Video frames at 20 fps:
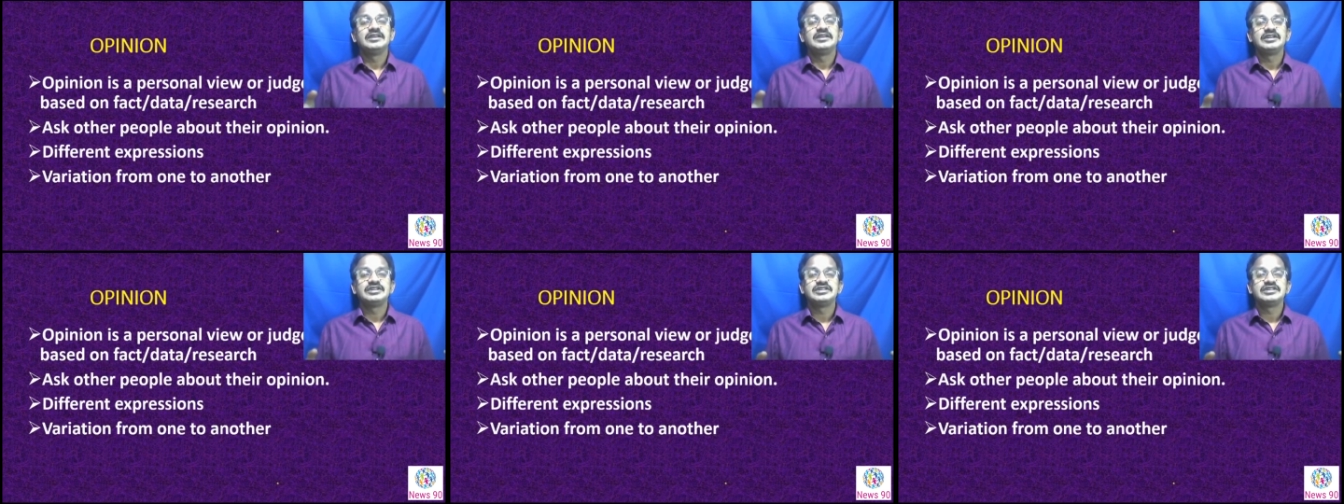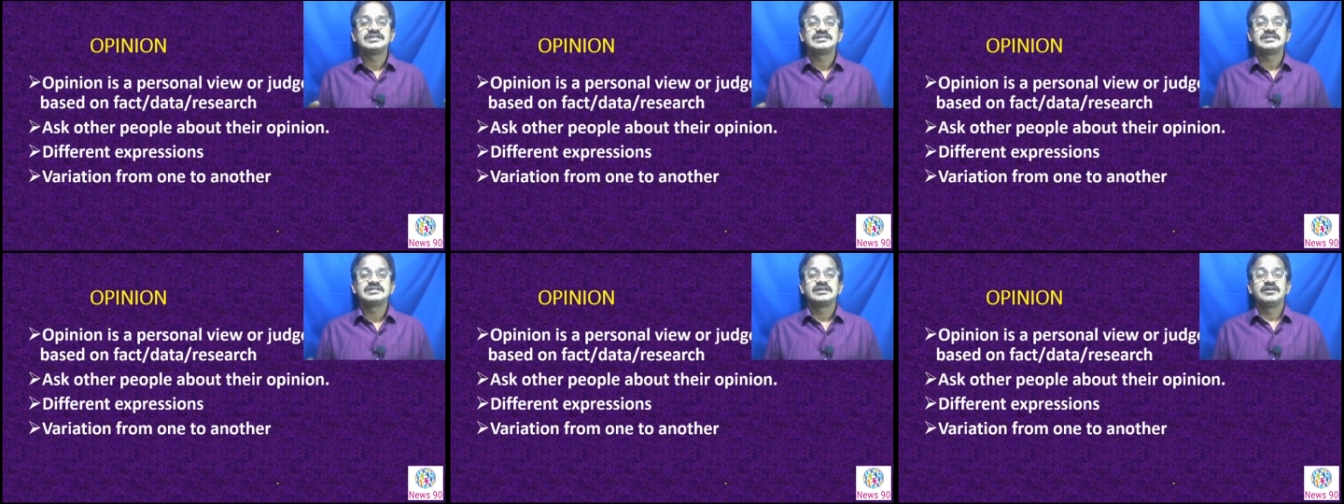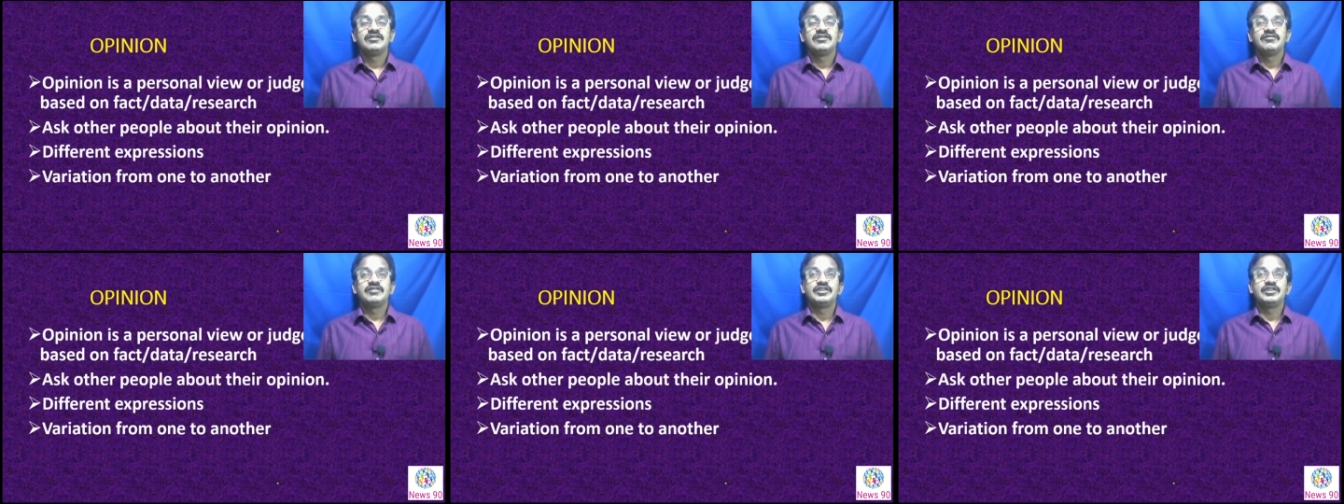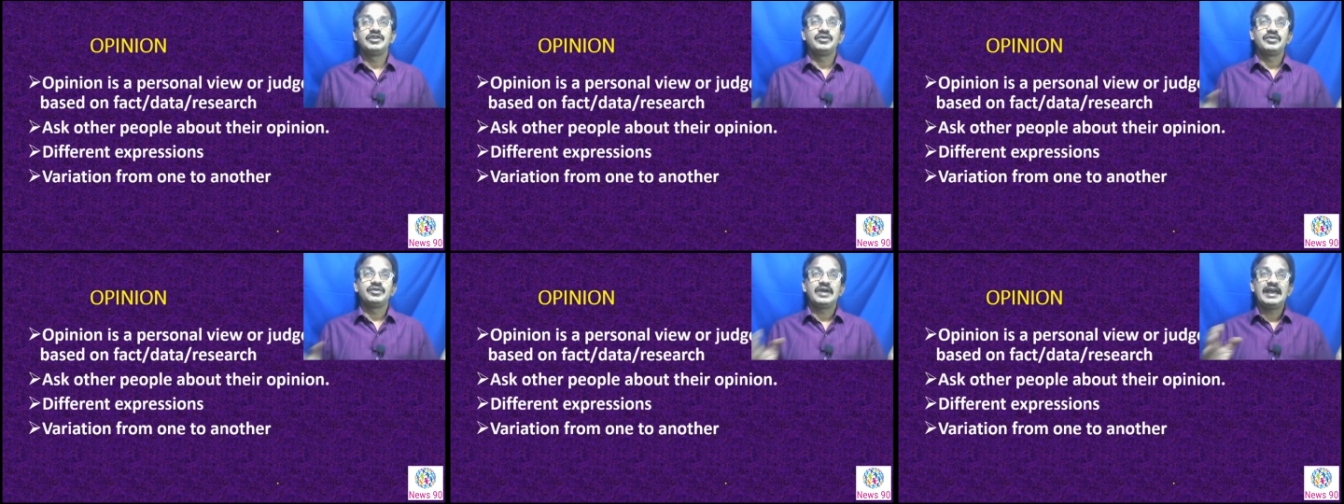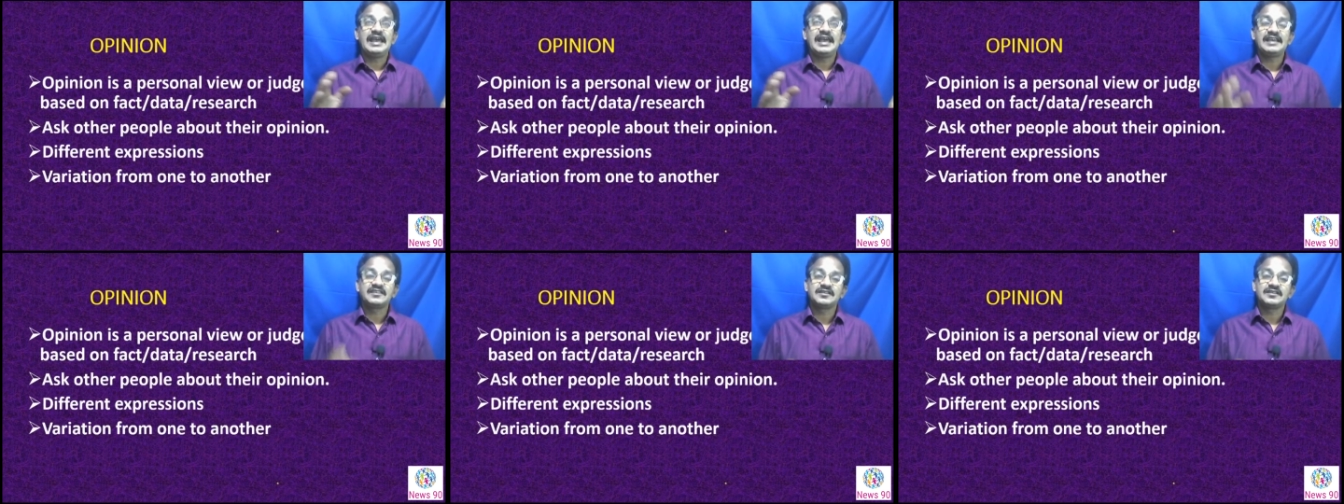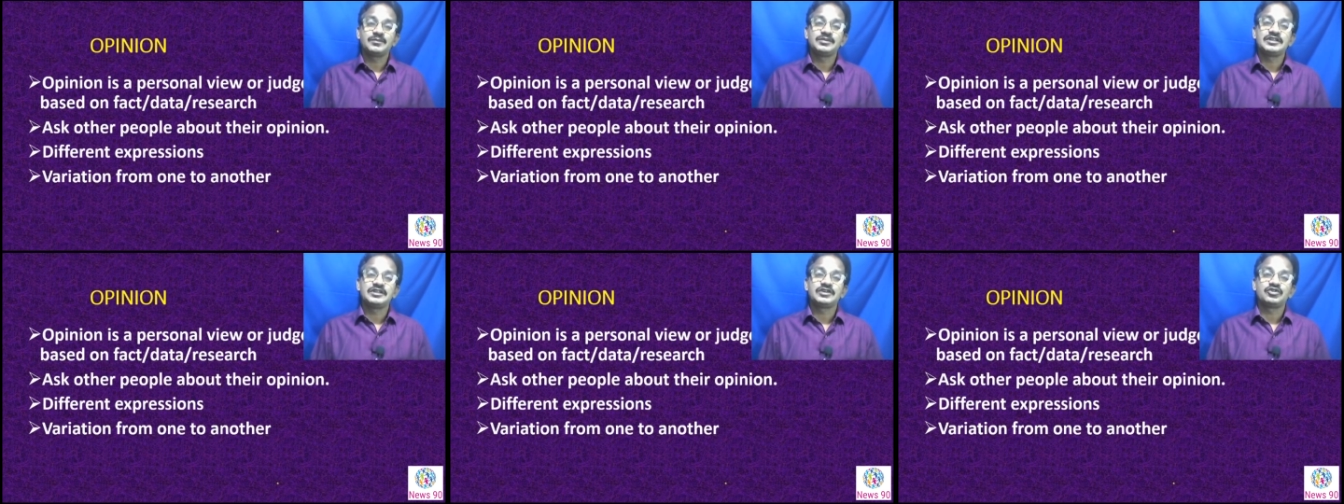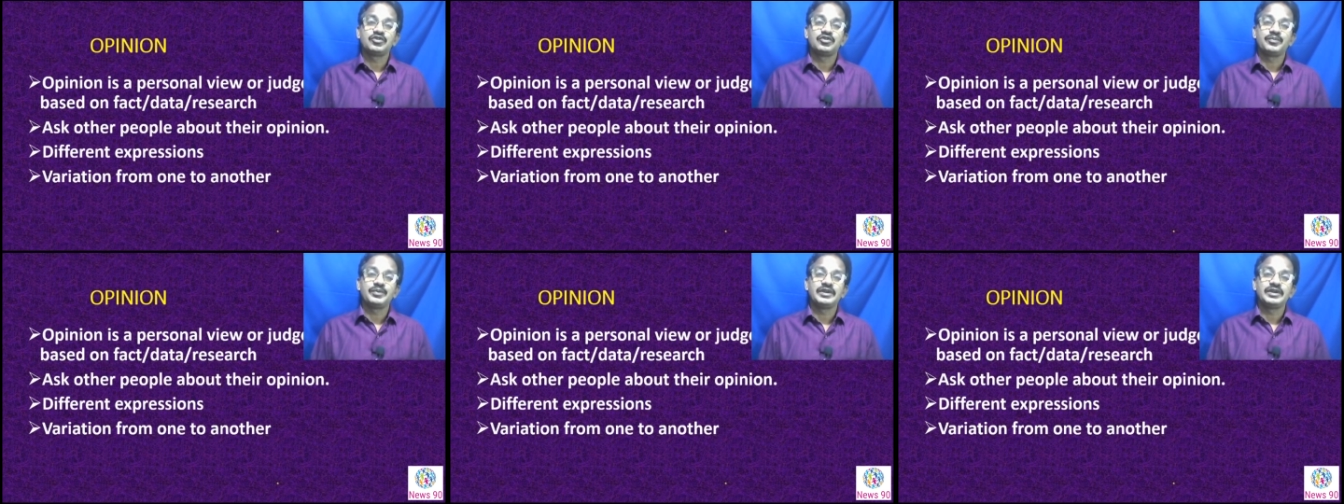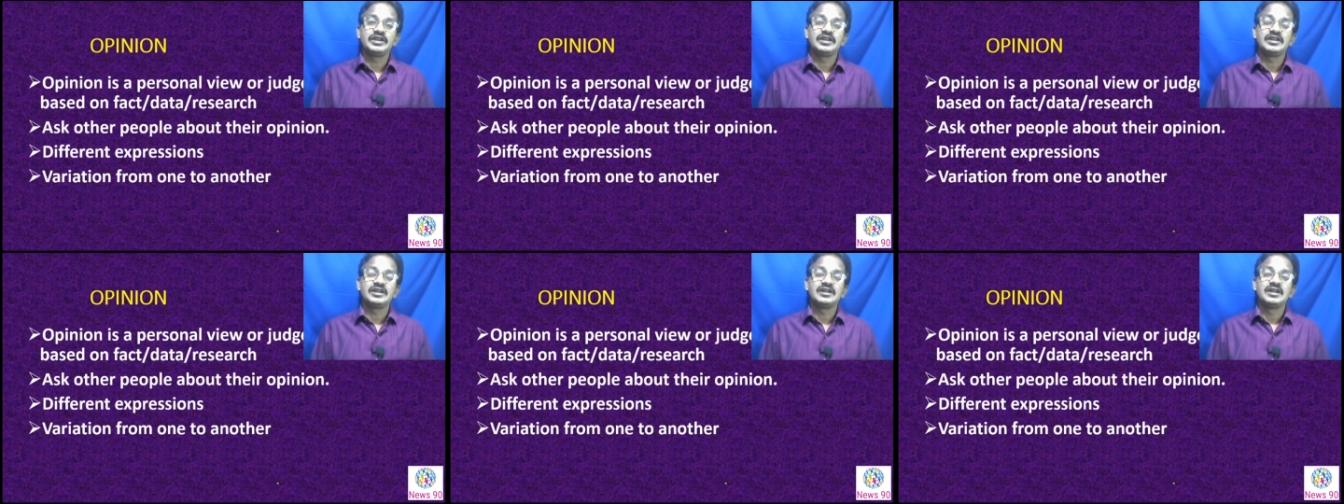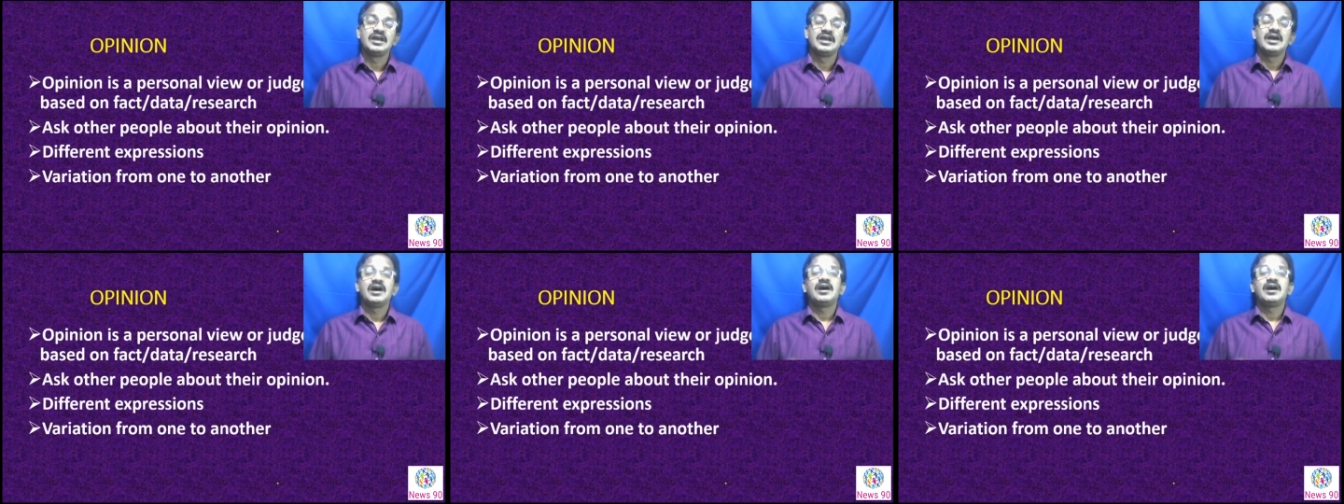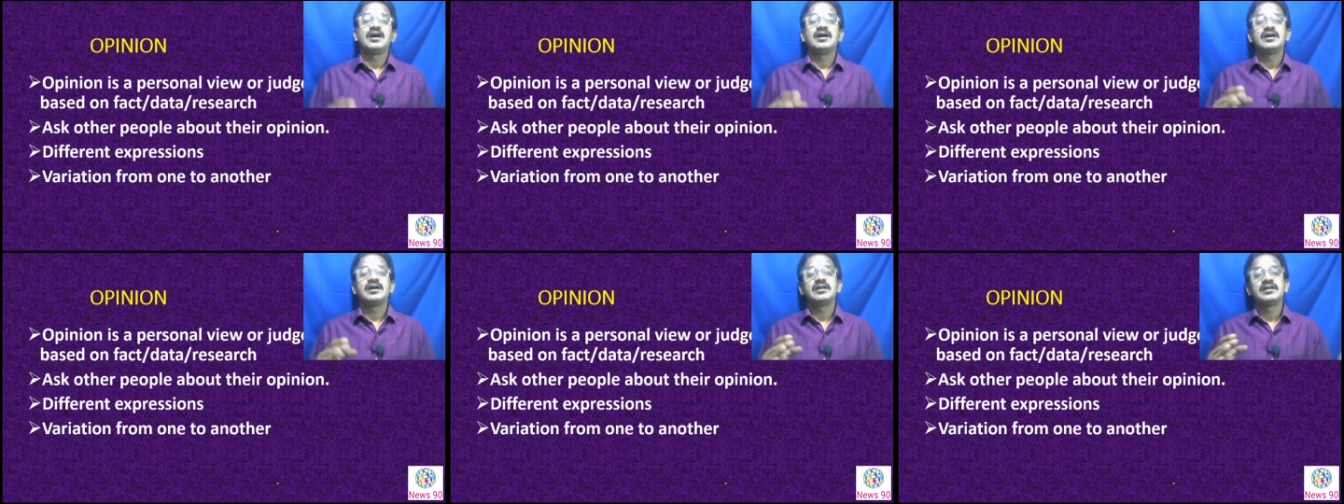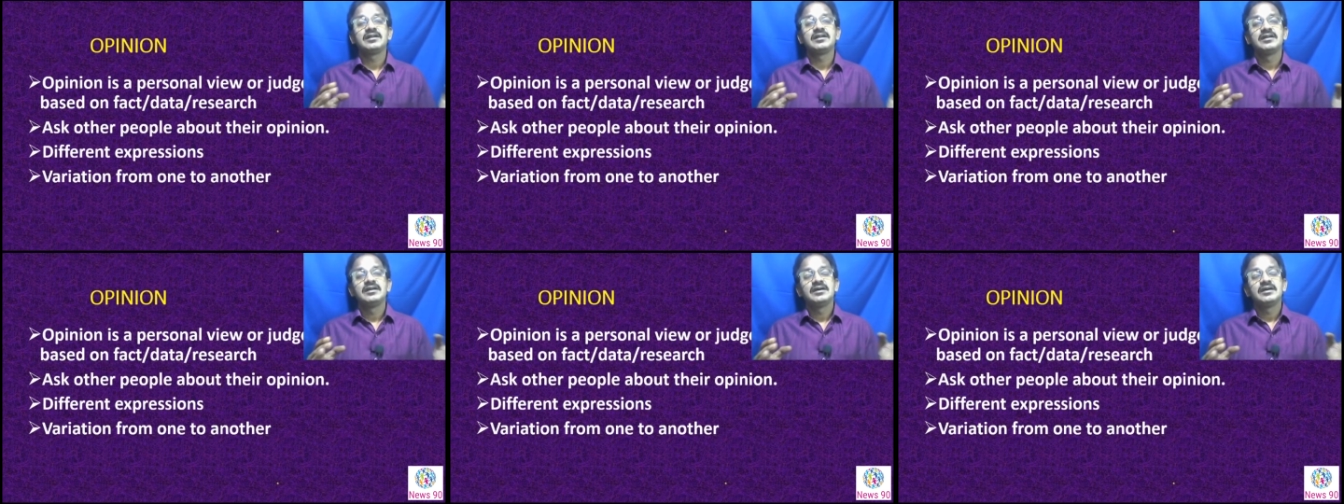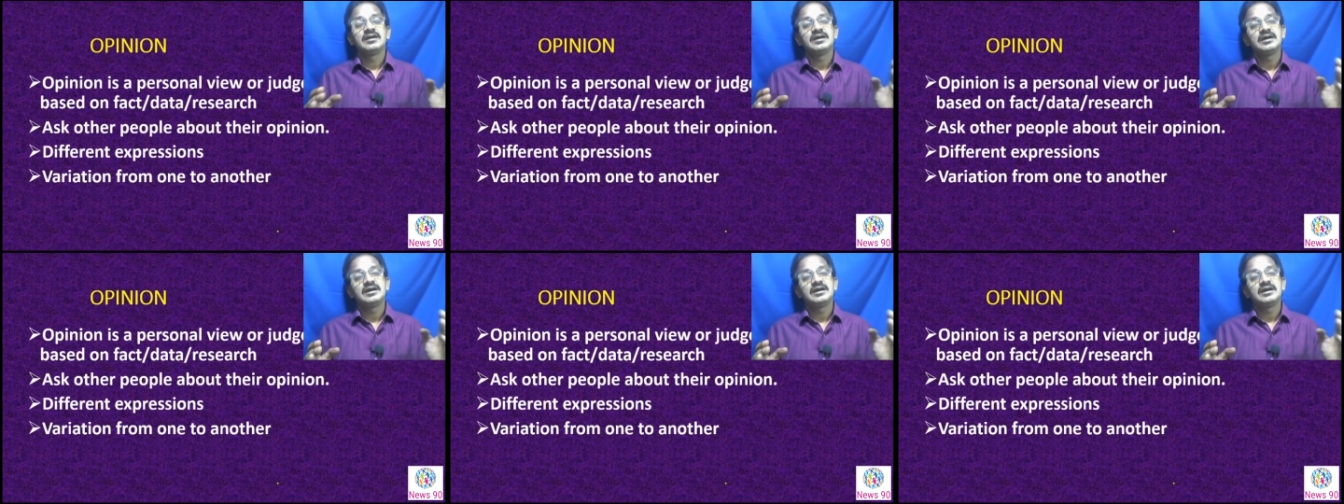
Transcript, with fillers: that is whether you accept that opinion or